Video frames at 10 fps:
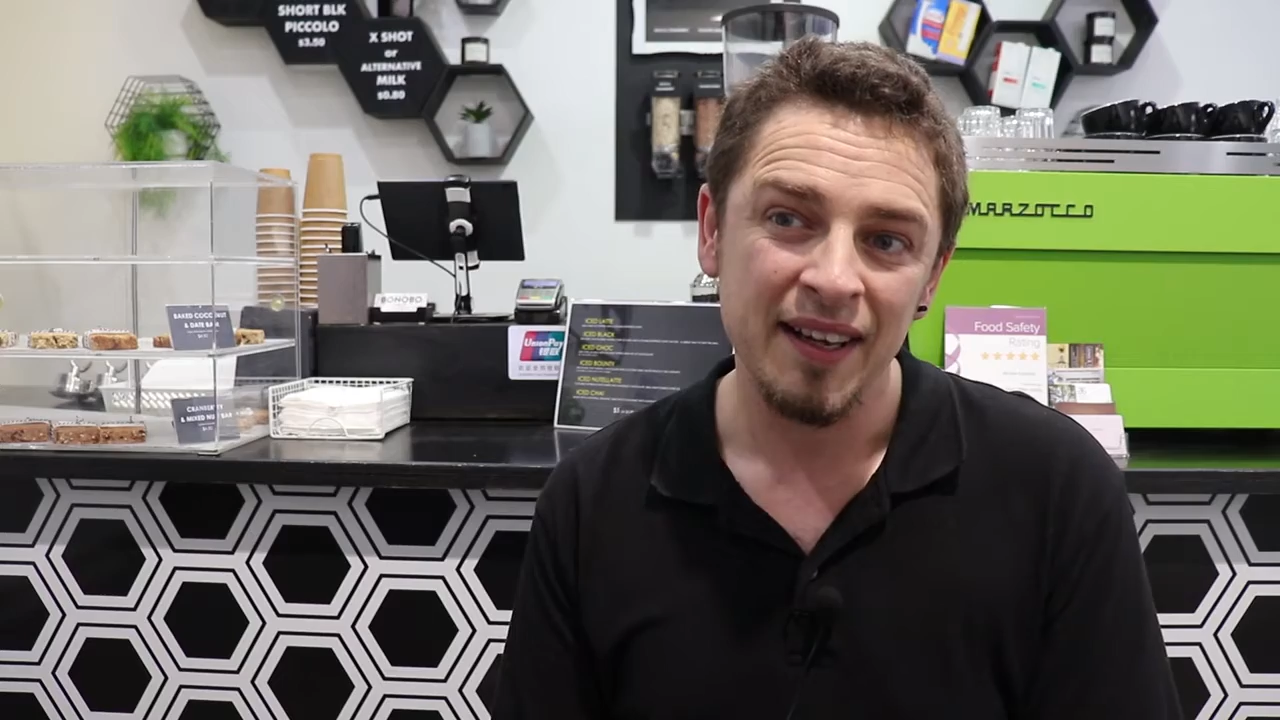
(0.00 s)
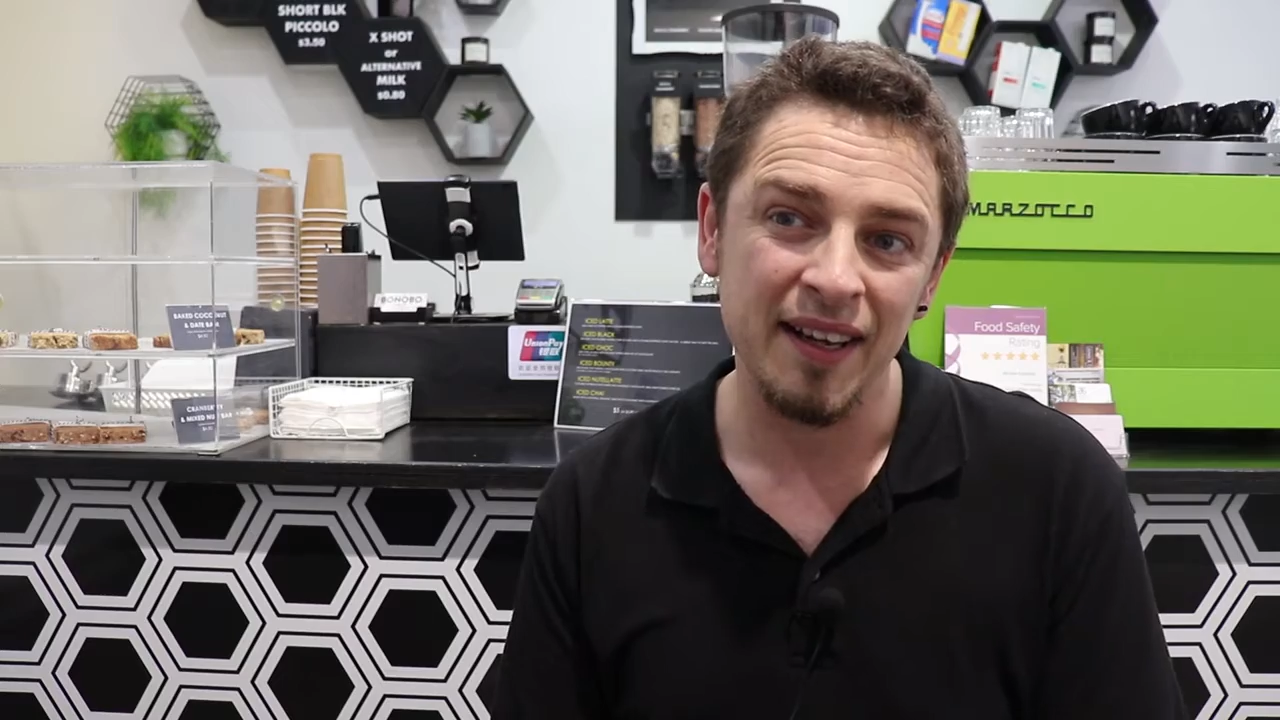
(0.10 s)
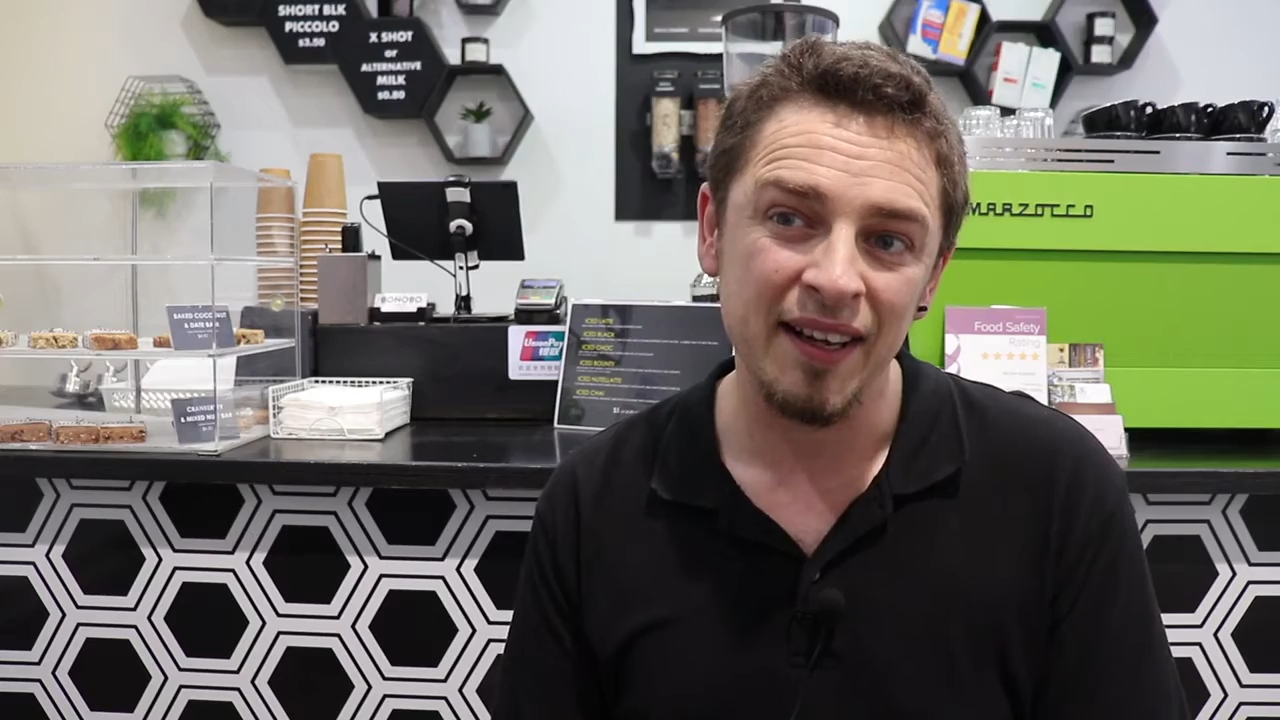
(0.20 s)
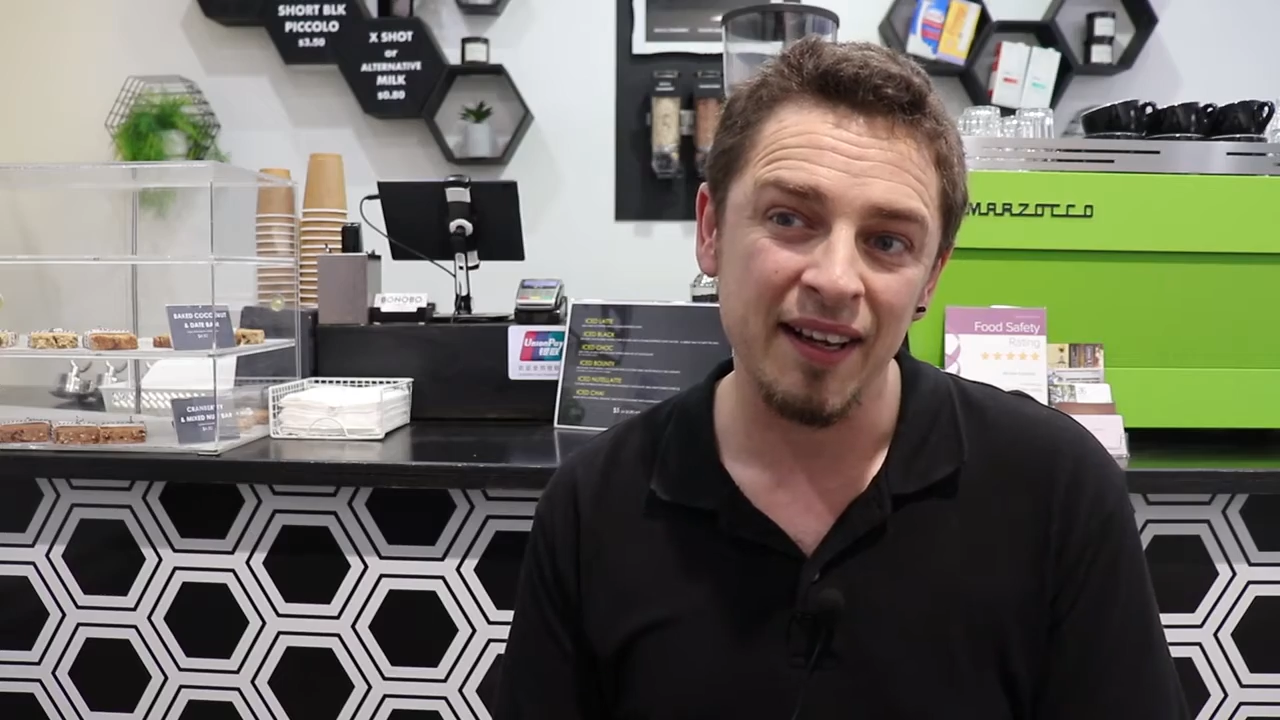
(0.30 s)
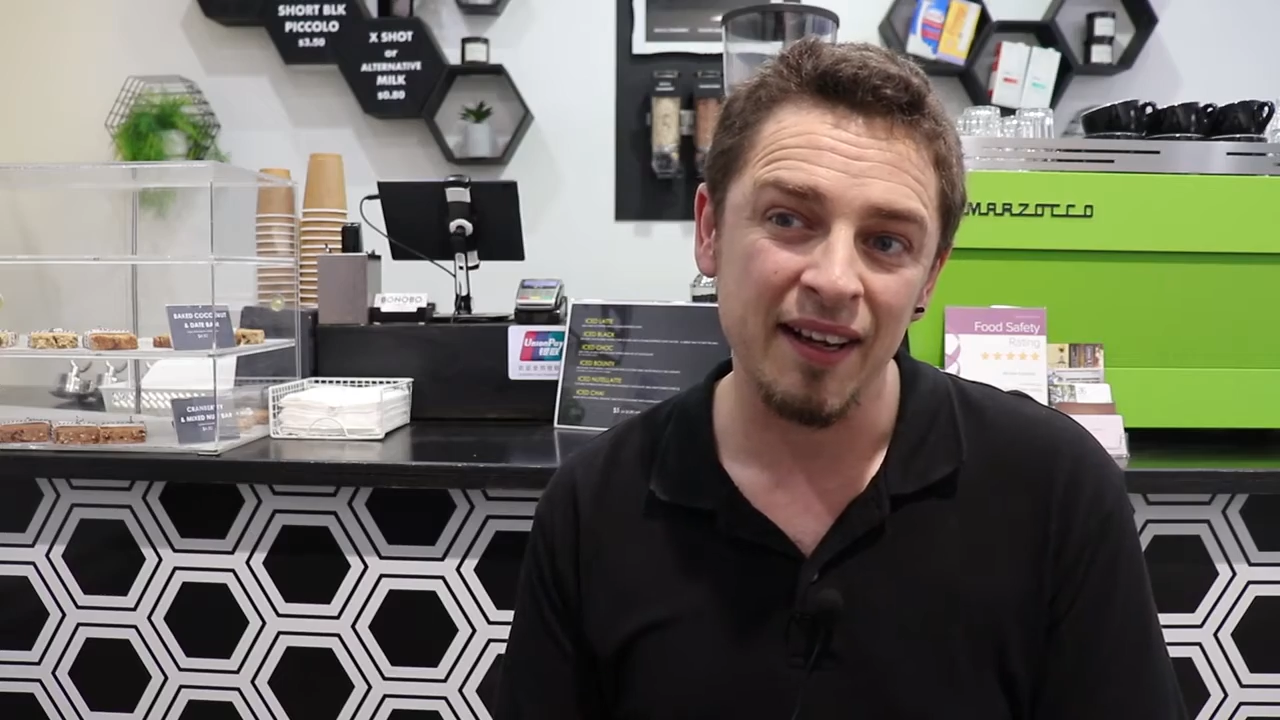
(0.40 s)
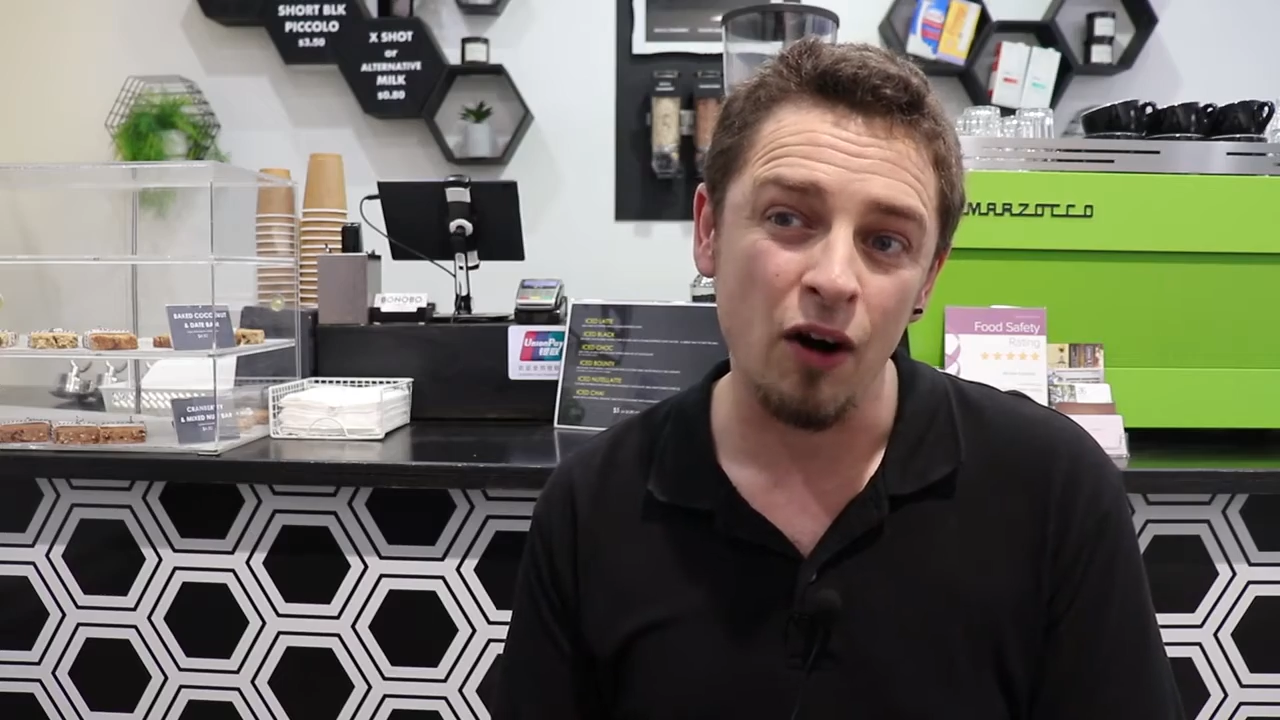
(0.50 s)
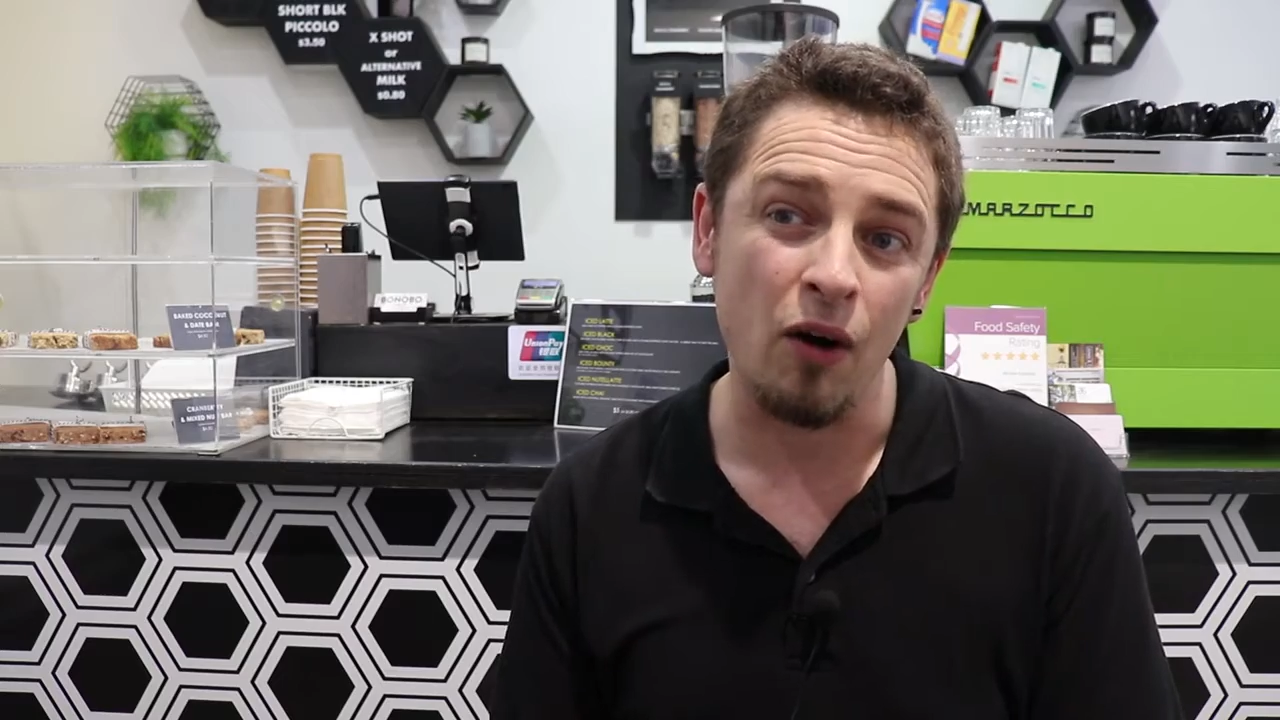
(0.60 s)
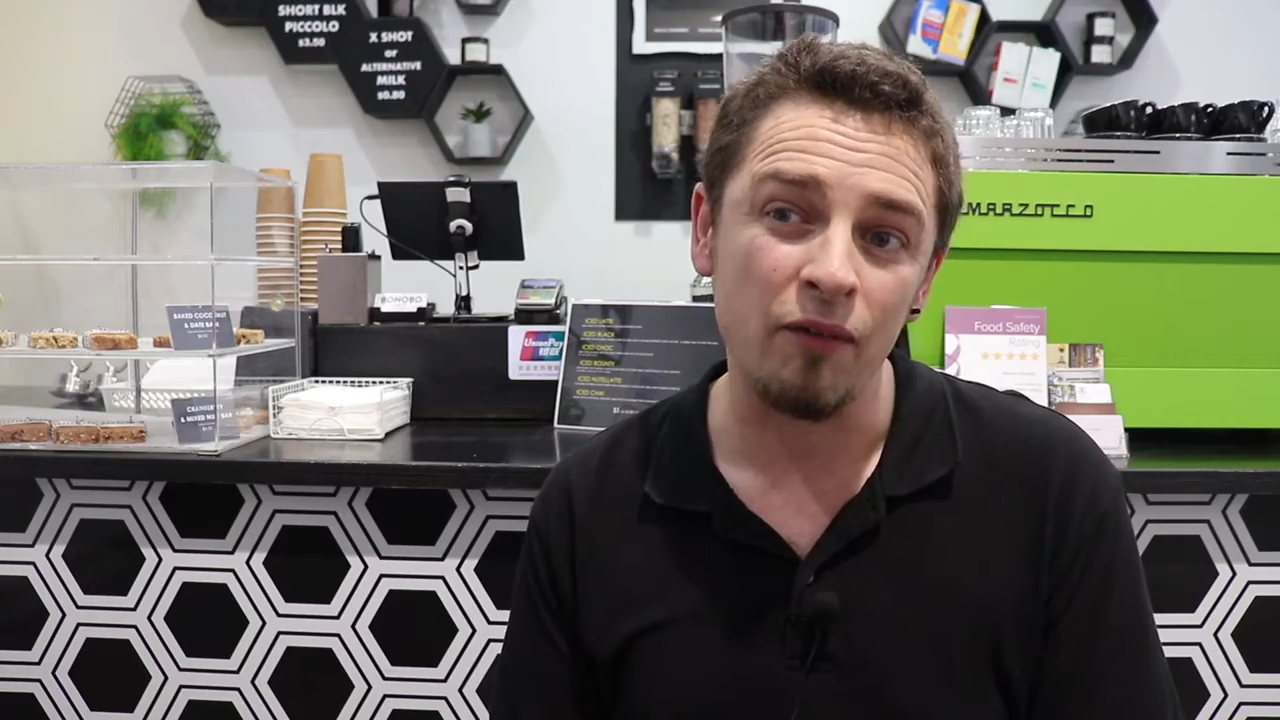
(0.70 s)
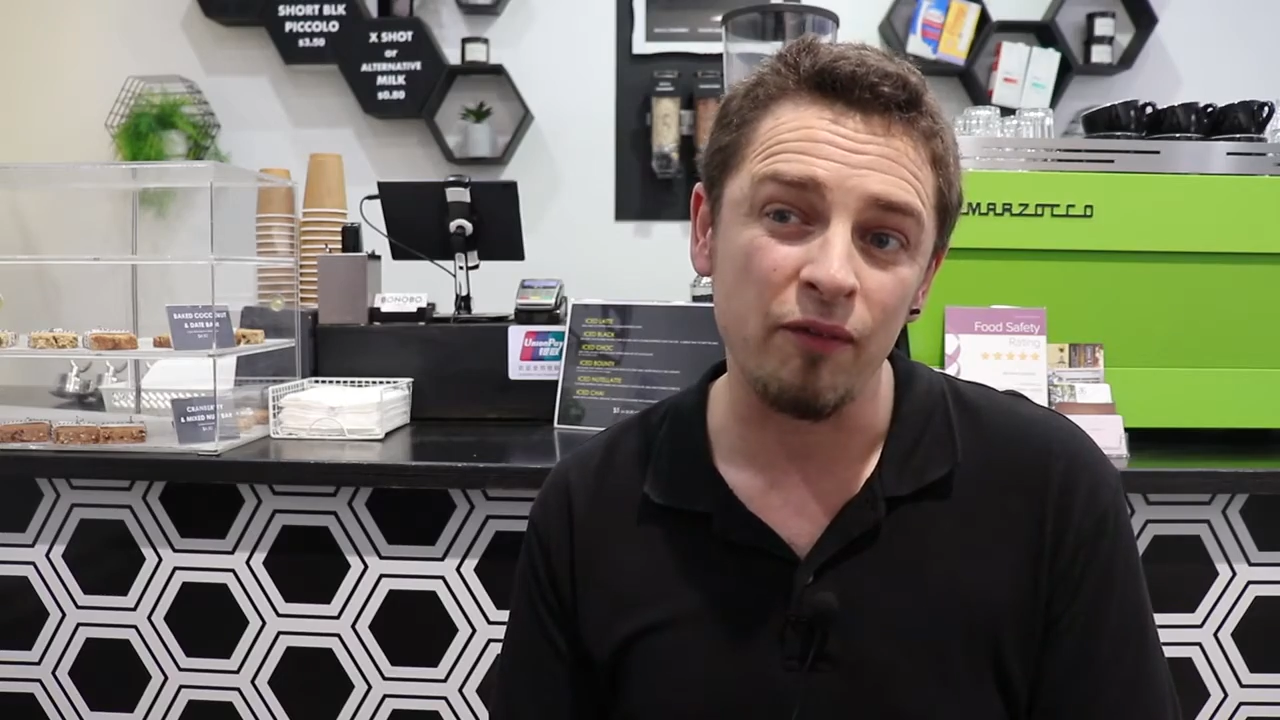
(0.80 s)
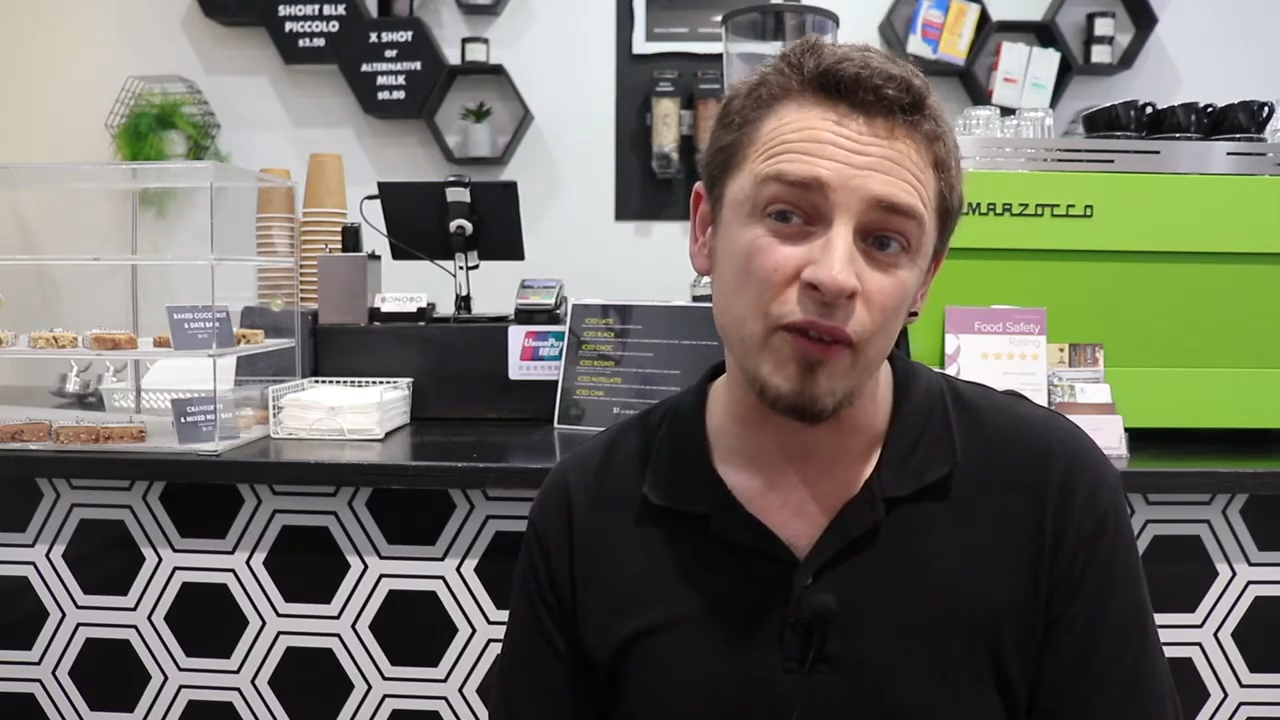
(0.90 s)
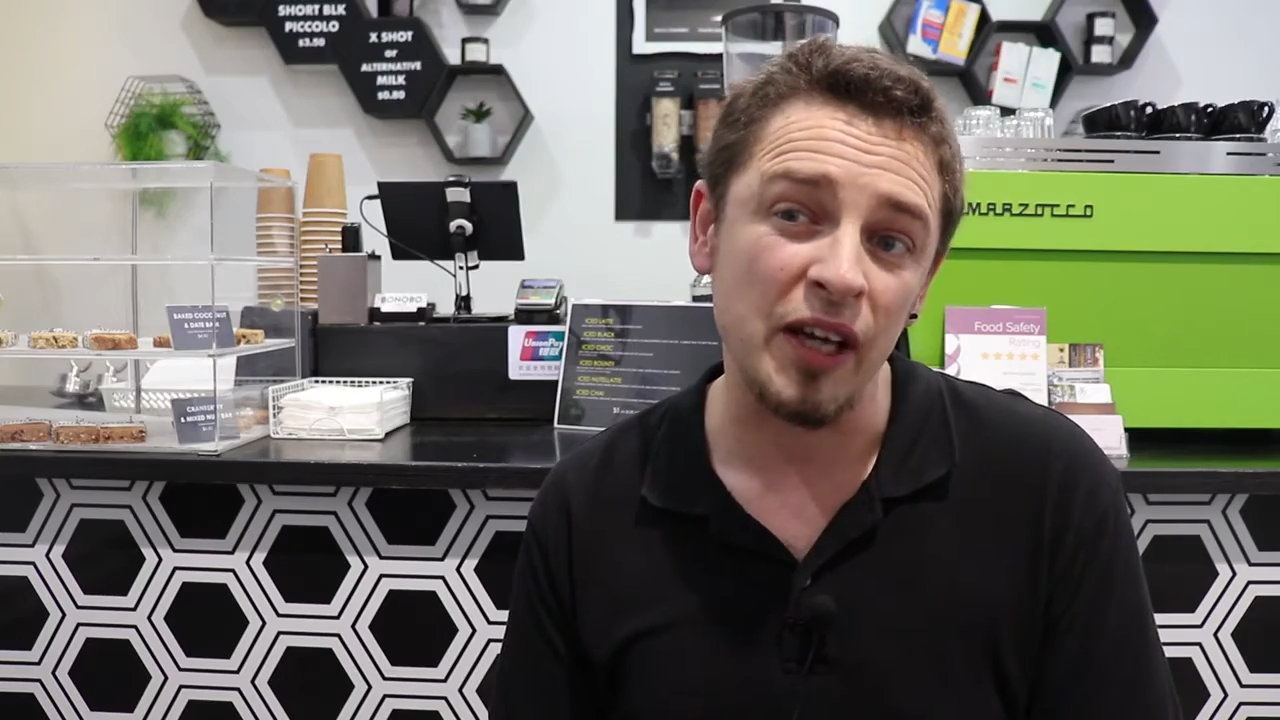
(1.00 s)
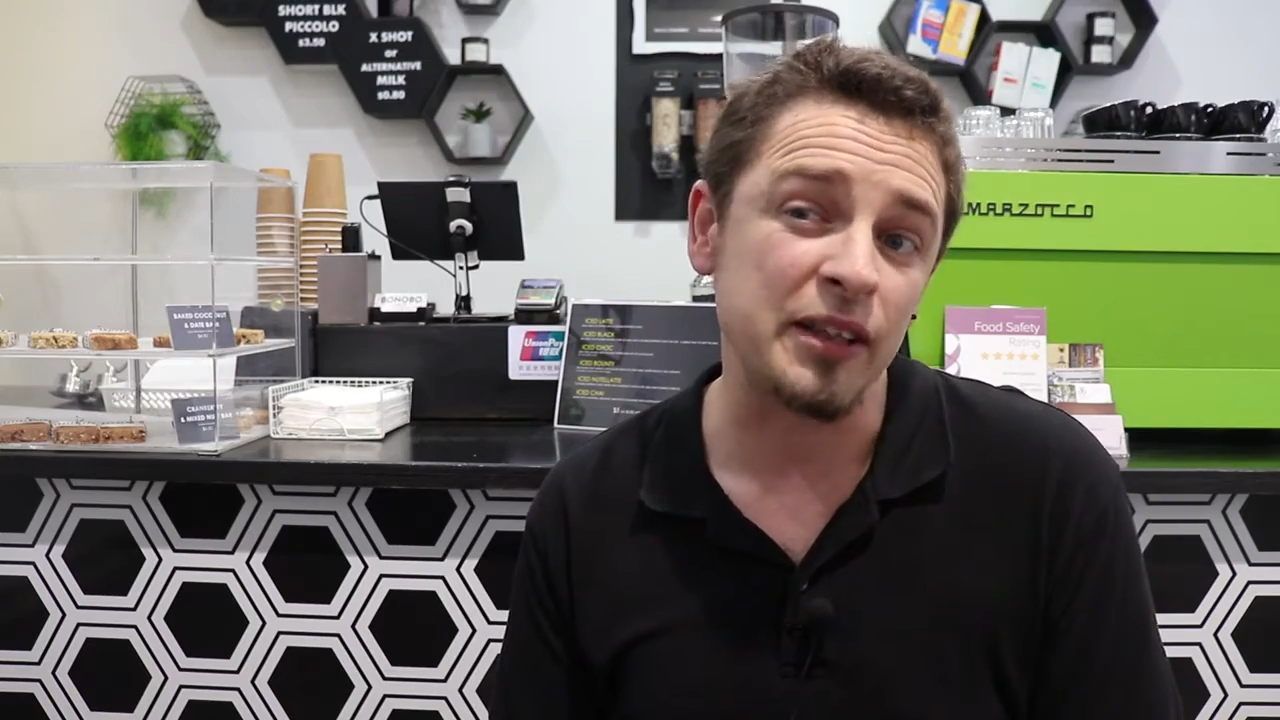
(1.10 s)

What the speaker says: of